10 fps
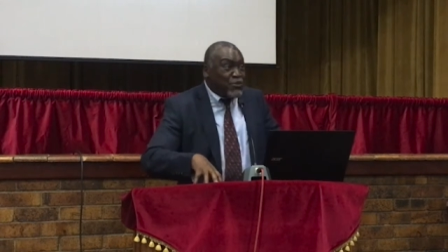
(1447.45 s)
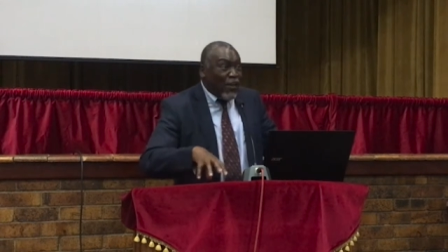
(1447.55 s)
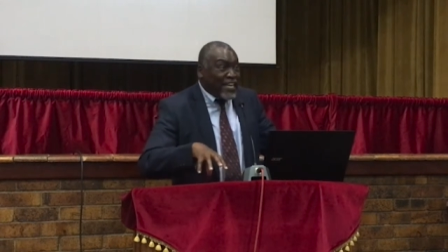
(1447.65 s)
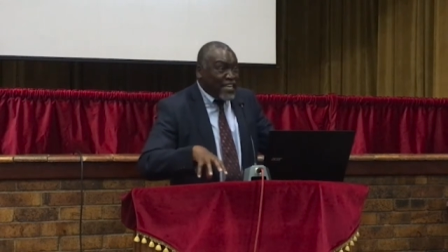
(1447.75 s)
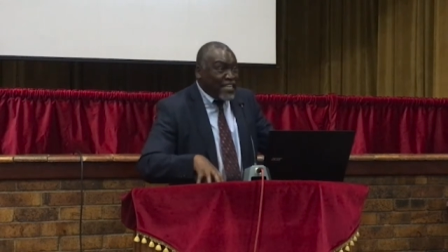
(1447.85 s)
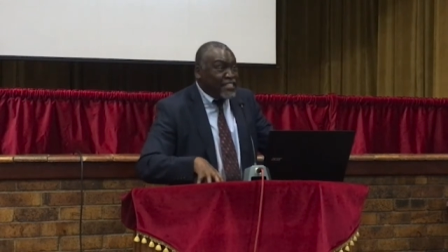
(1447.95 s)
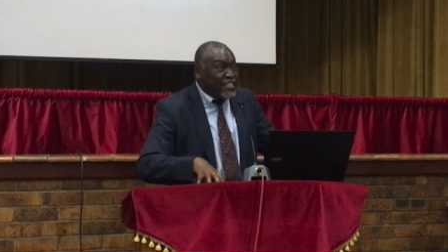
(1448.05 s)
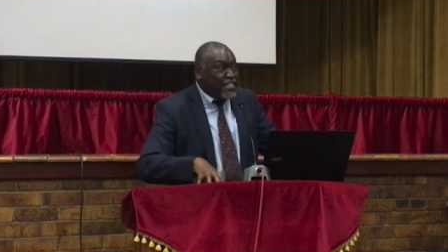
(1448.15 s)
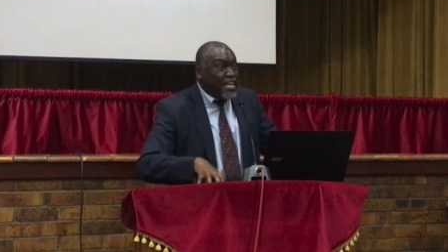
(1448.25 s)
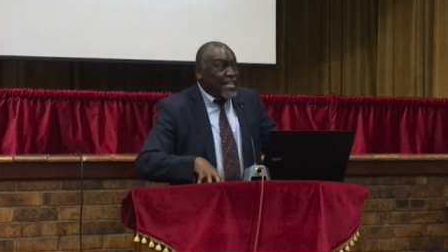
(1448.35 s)
to a
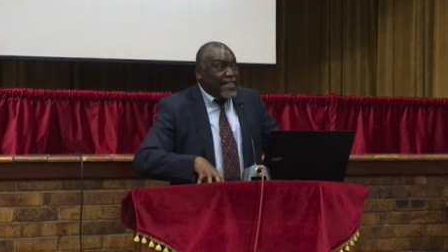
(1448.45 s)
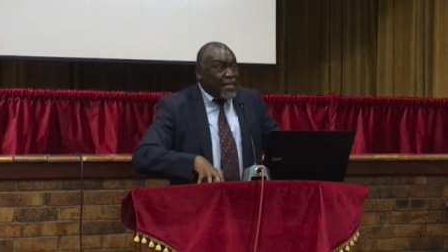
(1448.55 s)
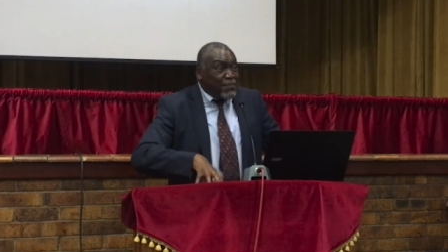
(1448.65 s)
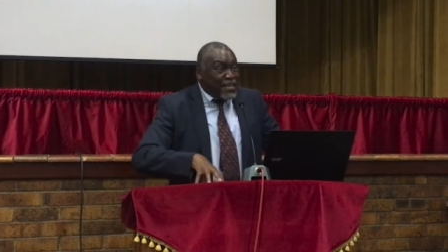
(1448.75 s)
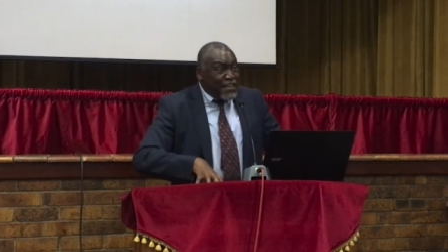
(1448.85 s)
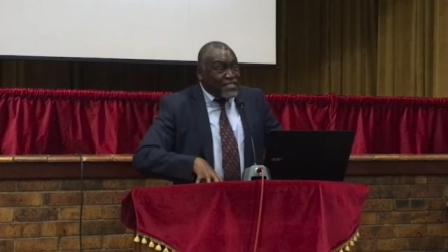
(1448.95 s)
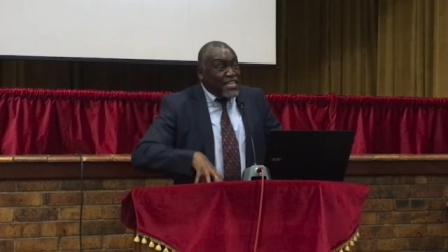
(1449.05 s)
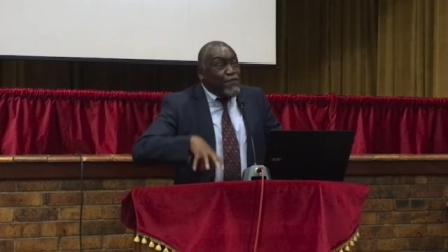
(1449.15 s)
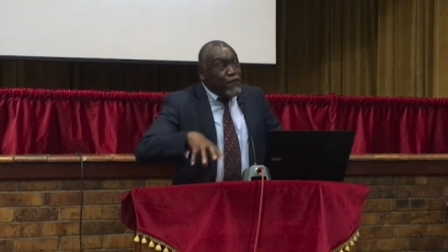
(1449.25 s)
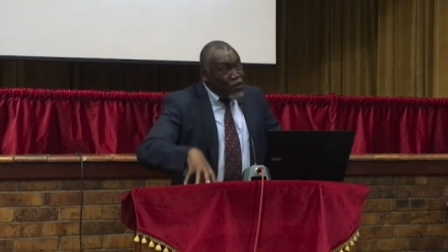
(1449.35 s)
religion that believes
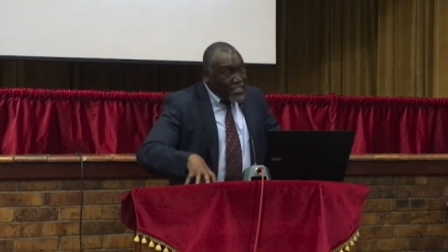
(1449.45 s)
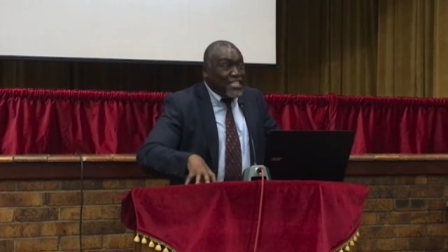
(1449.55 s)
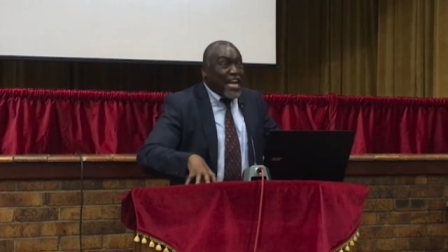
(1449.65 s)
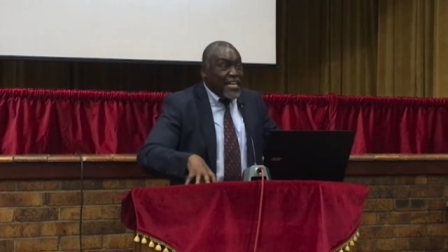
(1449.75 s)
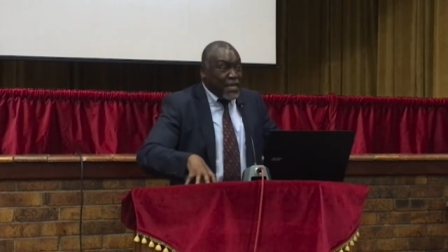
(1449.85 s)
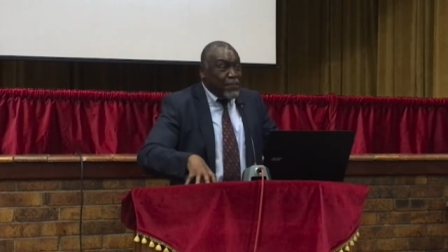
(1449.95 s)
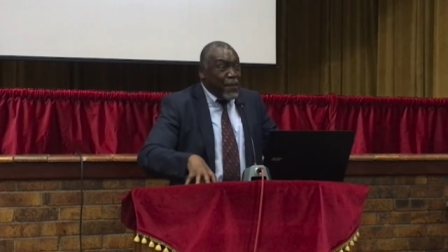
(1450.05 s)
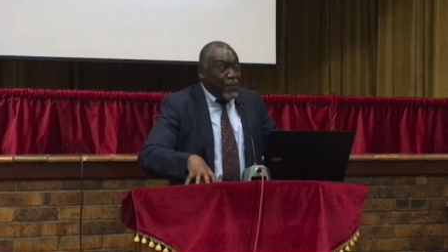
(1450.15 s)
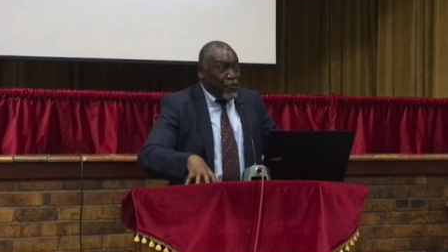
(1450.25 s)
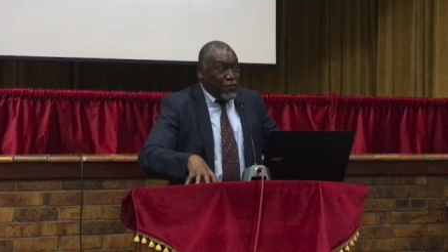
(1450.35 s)
in forcing other
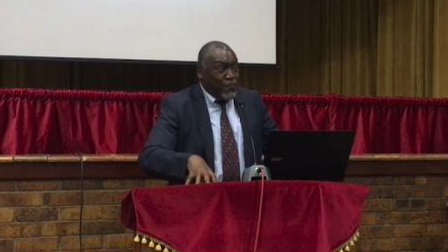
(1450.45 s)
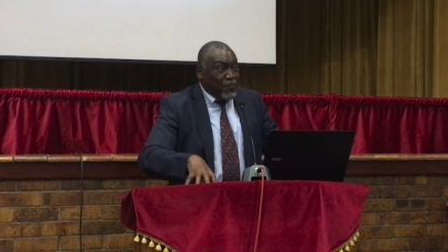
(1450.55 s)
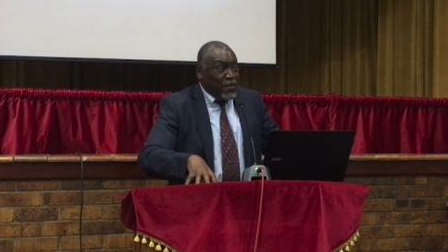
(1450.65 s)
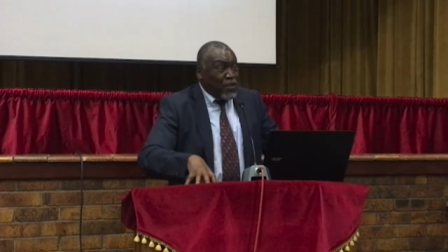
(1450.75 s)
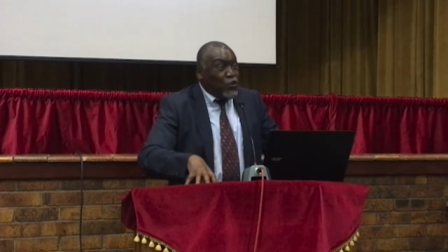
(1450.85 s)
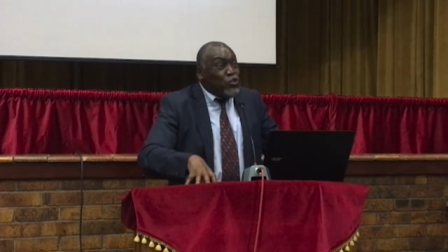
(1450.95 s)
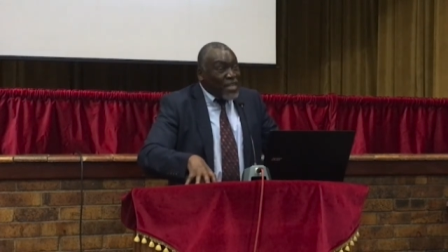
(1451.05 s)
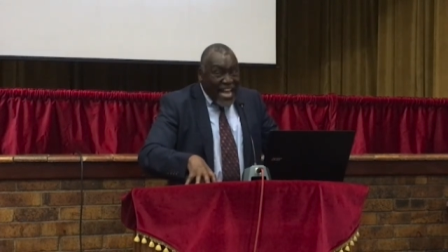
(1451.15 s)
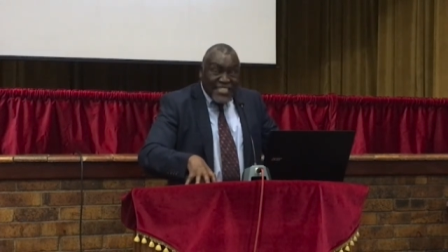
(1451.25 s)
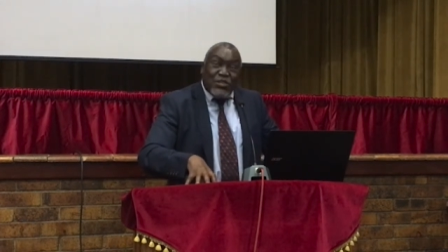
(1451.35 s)
people, you should
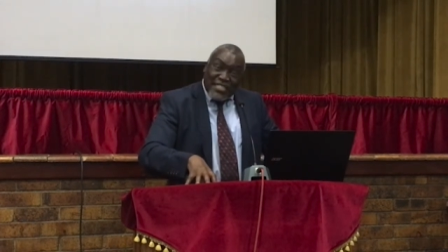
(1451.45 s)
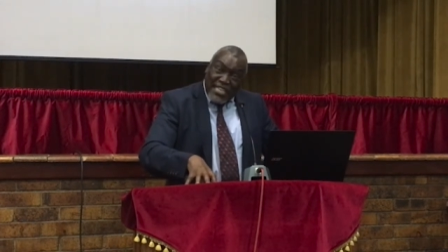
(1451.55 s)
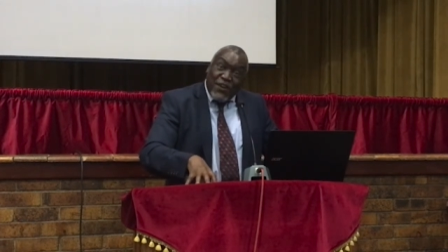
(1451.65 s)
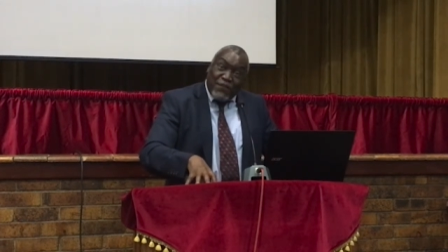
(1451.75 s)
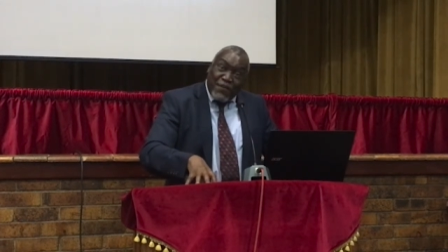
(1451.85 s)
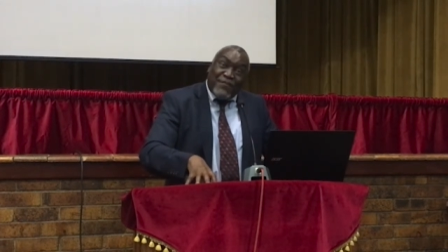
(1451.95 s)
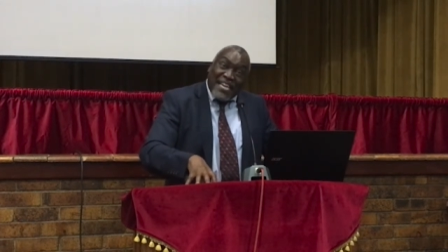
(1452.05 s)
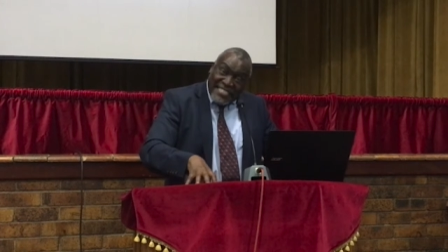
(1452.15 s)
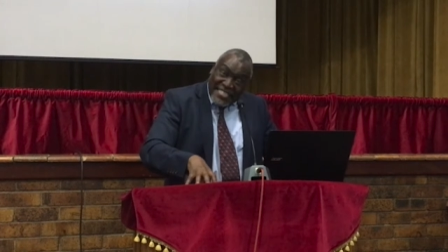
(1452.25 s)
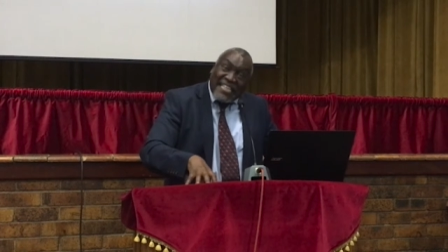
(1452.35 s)
ask yourself if
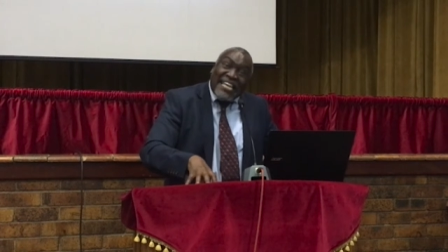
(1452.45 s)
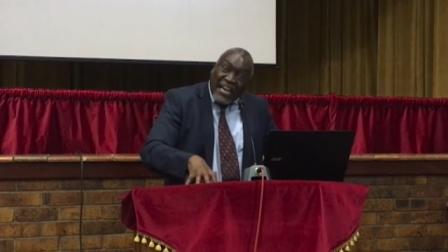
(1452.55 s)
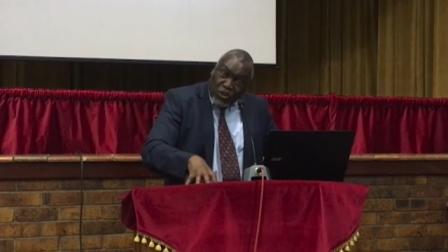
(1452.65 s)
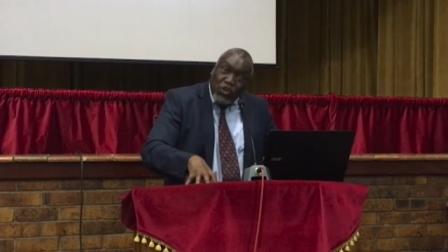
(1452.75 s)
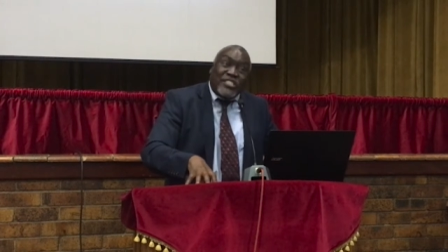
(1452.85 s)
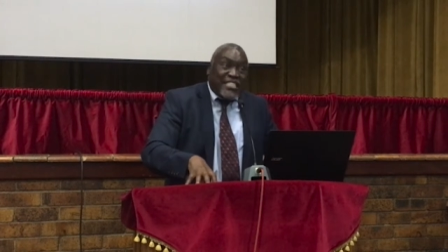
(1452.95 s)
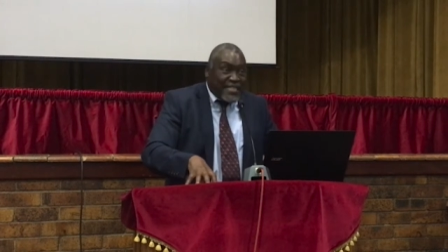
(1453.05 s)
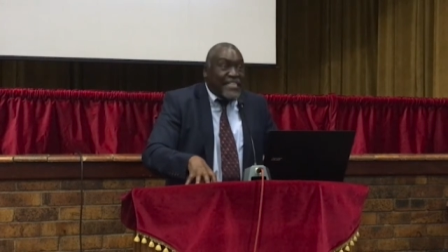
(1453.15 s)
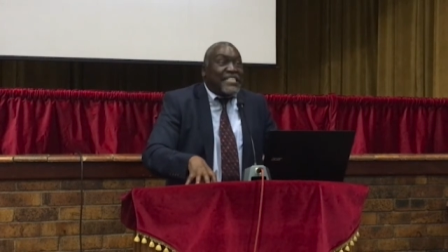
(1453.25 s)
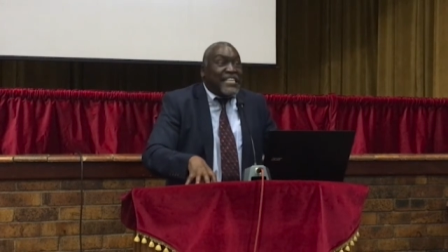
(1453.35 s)
there is really a cross
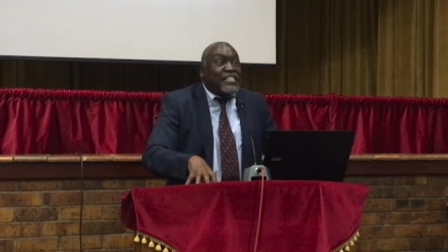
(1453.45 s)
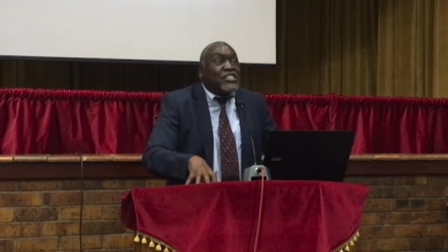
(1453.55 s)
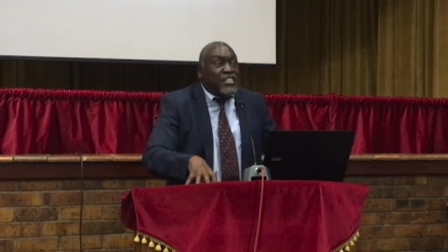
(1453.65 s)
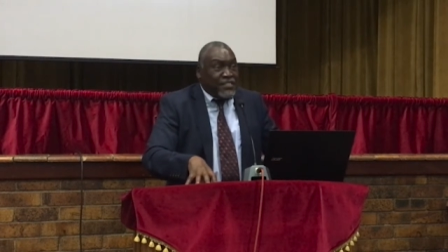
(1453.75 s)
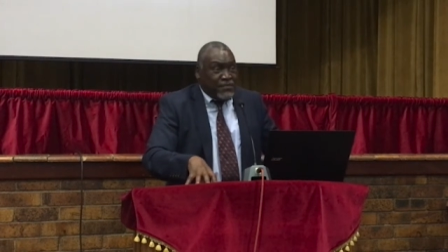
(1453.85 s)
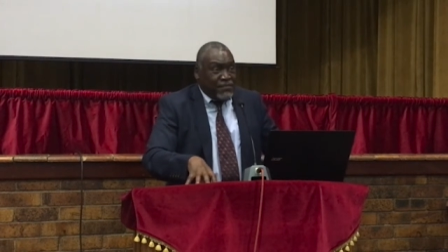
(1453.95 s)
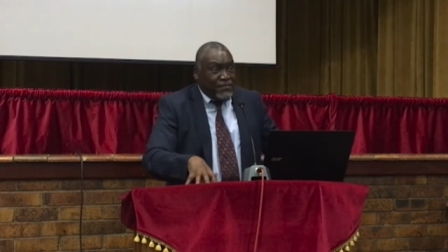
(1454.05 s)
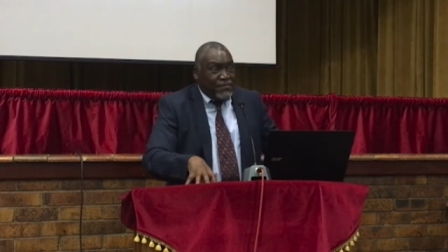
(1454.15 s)
in that religion.